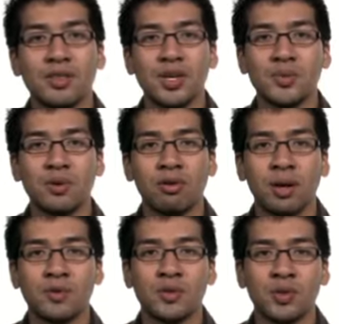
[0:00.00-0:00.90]
This
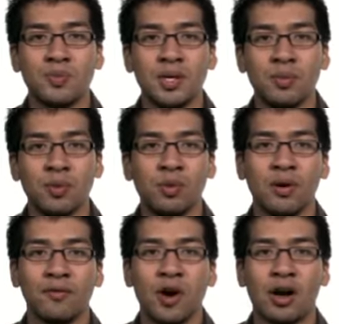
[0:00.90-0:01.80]
program suits people who
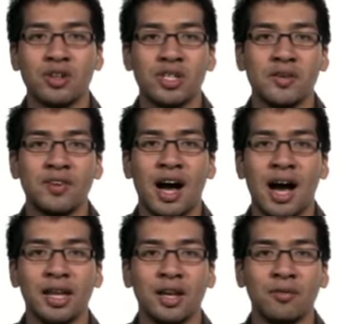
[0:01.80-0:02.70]
have not achieved a
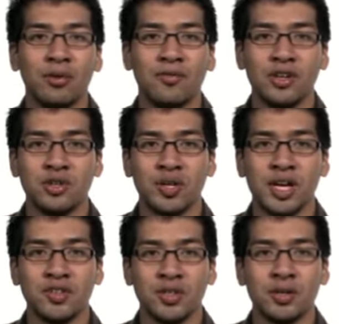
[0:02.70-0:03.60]
high level of
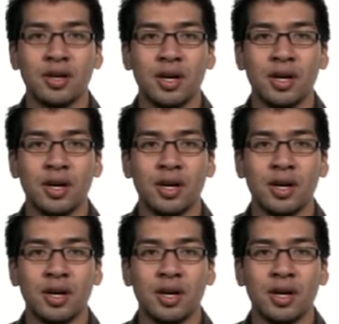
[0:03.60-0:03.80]
education,